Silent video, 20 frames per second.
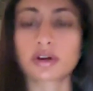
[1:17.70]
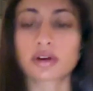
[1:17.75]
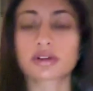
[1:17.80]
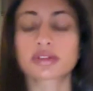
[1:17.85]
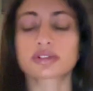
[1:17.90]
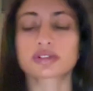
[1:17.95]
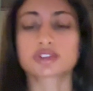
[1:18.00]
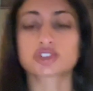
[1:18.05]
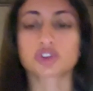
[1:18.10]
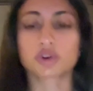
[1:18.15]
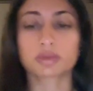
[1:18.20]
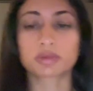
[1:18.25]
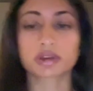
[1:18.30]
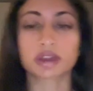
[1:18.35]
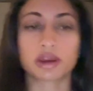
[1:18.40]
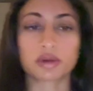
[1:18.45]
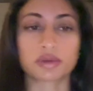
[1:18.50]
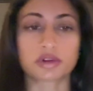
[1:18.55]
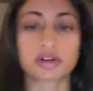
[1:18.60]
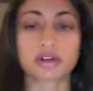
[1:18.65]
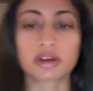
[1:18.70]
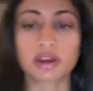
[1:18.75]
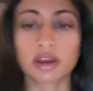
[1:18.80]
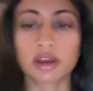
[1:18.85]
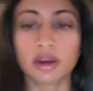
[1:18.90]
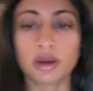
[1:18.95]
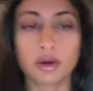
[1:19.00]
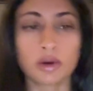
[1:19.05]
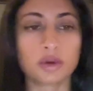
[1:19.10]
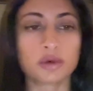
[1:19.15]
Arthur Schopenhauer,
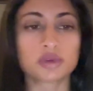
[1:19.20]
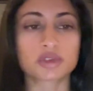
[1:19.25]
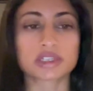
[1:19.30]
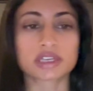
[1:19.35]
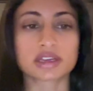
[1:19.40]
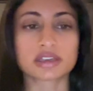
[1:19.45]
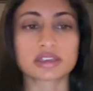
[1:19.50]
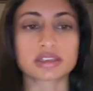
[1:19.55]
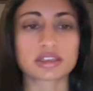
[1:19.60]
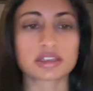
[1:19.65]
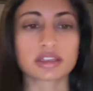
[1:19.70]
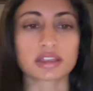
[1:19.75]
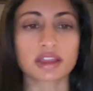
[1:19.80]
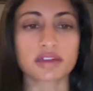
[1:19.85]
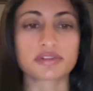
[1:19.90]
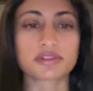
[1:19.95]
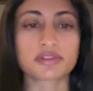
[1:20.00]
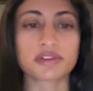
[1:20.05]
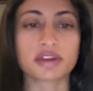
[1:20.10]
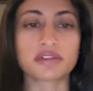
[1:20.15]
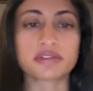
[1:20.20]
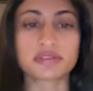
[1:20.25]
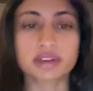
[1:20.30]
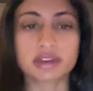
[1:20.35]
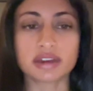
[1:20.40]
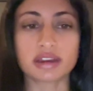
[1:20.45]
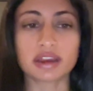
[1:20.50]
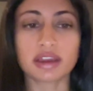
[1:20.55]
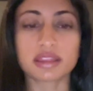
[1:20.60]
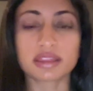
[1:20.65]
who says, the life
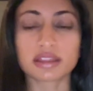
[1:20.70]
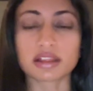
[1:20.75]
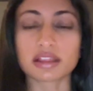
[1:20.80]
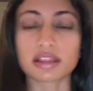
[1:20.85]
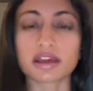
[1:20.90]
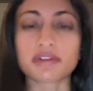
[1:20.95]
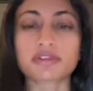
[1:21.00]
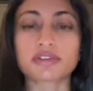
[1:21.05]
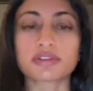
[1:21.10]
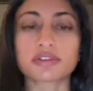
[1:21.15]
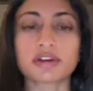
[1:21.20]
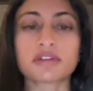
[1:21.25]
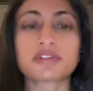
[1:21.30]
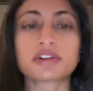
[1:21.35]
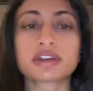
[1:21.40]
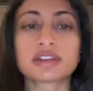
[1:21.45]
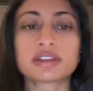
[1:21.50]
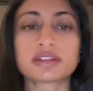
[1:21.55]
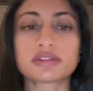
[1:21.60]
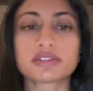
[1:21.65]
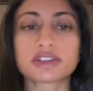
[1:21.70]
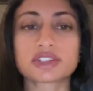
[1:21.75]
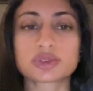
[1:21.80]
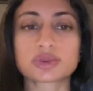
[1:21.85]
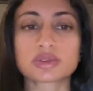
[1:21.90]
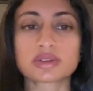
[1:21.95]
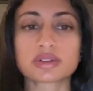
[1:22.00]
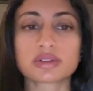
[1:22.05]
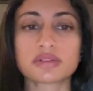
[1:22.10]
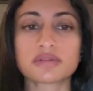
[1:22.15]
of every
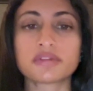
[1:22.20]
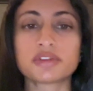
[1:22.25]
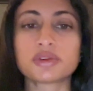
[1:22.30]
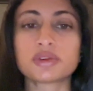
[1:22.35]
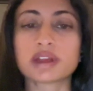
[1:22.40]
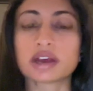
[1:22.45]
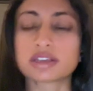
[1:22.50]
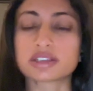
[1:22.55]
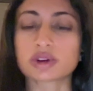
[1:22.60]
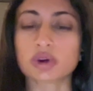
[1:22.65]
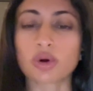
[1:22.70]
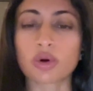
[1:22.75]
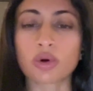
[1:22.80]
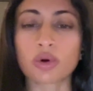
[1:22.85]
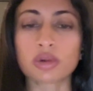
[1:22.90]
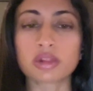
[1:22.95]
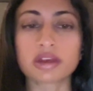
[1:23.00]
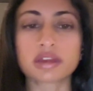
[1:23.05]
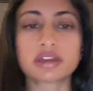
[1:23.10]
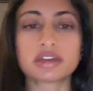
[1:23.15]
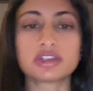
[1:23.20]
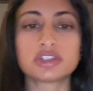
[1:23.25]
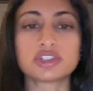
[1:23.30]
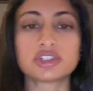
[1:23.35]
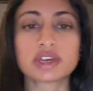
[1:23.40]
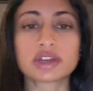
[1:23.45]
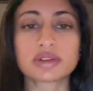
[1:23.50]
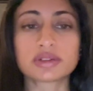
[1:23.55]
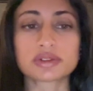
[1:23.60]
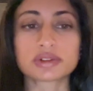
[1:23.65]
individual, viewed as a whole and in
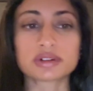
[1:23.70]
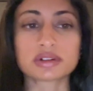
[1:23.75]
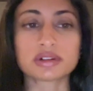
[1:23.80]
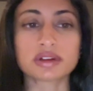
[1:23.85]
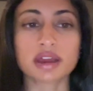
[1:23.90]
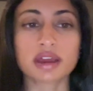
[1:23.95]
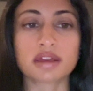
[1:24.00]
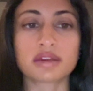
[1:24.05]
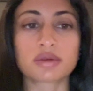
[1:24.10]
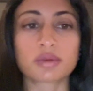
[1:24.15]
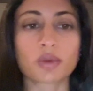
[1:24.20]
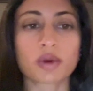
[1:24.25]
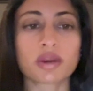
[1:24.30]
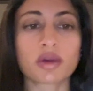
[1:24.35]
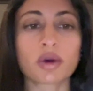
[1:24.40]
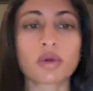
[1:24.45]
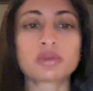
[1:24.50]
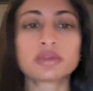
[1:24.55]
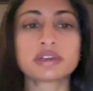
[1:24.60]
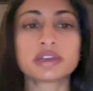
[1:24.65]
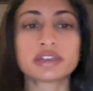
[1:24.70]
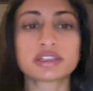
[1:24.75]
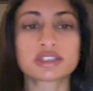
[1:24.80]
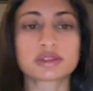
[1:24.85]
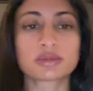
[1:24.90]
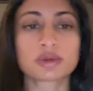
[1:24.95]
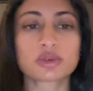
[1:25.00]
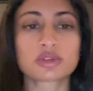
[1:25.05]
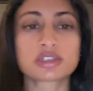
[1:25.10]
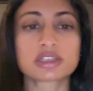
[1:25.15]
general, and when only
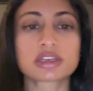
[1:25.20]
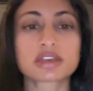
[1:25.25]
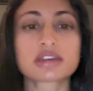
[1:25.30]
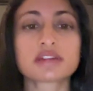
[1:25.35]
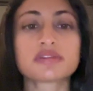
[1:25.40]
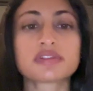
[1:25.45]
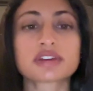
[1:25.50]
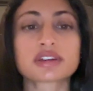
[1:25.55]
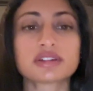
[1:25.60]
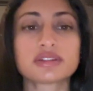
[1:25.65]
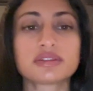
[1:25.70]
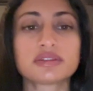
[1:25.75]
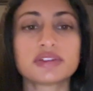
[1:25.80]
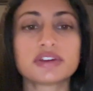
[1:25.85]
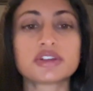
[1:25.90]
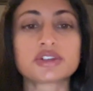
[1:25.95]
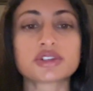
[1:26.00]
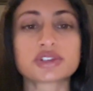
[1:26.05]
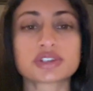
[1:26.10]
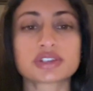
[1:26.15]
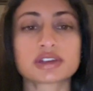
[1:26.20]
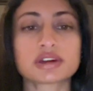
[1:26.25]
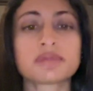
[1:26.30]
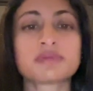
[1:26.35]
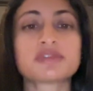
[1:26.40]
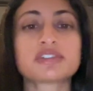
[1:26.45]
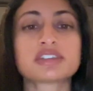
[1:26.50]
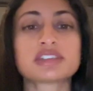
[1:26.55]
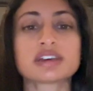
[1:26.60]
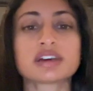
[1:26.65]
its most significant features are
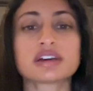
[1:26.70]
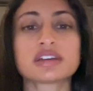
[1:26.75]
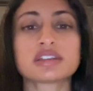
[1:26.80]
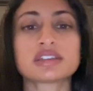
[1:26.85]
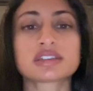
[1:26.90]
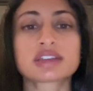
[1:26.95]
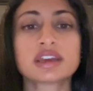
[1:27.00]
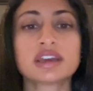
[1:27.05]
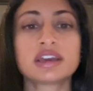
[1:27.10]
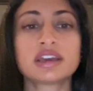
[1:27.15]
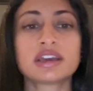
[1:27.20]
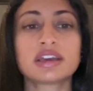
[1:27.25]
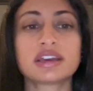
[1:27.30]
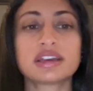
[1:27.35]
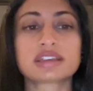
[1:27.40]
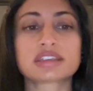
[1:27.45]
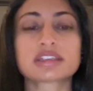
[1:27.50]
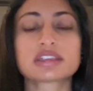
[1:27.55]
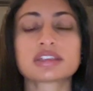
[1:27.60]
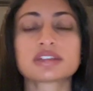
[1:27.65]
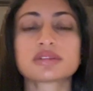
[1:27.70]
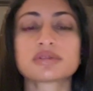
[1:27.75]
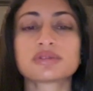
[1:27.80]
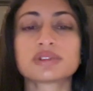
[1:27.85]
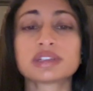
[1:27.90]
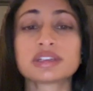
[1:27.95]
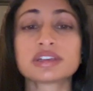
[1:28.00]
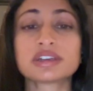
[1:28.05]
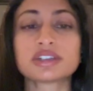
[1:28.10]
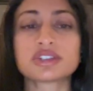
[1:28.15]
emphasized, is
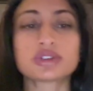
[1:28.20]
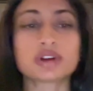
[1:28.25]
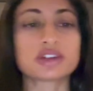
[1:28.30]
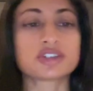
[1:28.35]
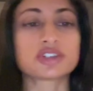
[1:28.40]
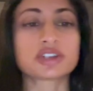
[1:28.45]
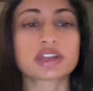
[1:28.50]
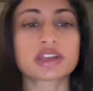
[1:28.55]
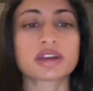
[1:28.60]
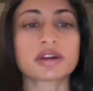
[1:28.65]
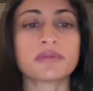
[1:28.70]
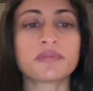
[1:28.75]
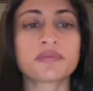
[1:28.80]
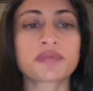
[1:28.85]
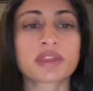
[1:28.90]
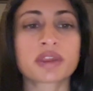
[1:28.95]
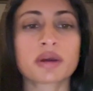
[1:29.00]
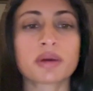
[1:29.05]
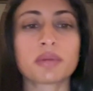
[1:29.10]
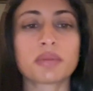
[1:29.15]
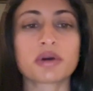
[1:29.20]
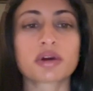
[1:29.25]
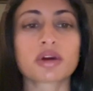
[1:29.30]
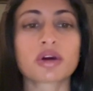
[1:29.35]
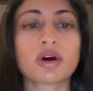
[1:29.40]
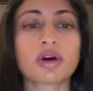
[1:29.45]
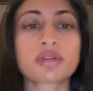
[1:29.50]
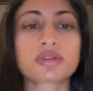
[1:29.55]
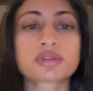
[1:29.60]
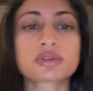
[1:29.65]
really a tragedy. But
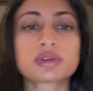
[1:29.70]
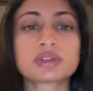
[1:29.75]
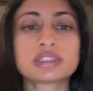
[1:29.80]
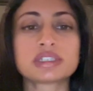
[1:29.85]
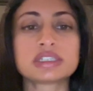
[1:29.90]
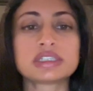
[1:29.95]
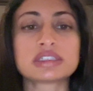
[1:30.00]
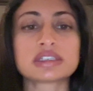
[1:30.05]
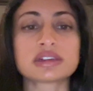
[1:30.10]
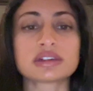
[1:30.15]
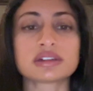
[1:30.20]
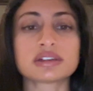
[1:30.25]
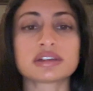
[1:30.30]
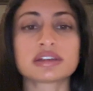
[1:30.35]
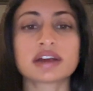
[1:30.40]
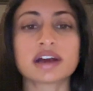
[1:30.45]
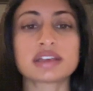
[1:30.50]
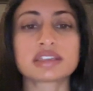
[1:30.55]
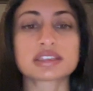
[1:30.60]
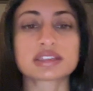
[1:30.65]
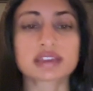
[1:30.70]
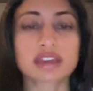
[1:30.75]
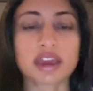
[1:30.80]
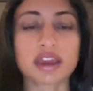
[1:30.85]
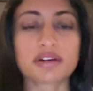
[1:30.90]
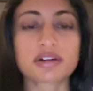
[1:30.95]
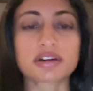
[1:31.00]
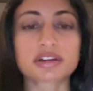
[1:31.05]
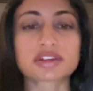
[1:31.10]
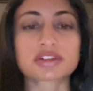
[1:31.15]
gone through in detail, it has the
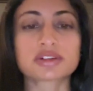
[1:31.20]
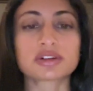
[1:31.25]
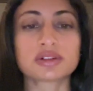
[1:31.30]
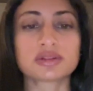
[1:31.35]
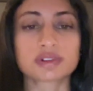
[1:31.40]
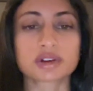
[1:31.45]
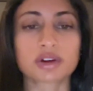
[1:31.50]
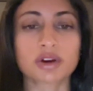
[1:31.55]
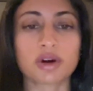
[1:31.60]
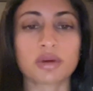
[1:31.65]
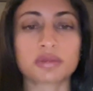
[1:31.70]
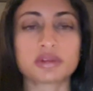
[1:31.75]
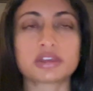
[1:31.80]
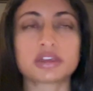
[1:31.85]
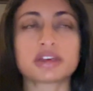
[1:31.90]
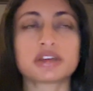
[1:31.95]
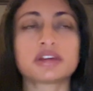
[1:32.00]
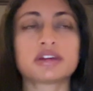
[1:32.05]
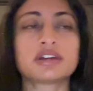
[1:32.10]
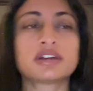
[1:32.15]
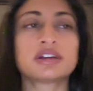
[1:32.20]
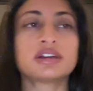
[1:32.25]
character of a comedy.